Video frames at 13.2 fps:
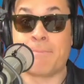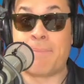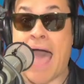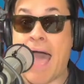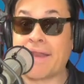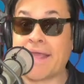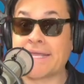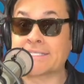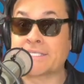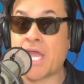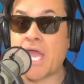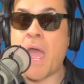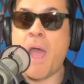about
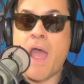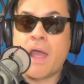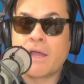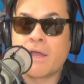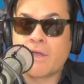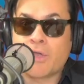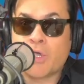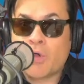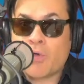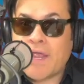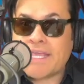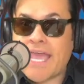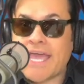it.
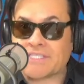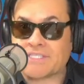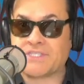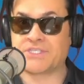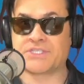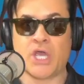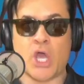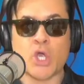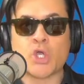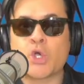Crickets.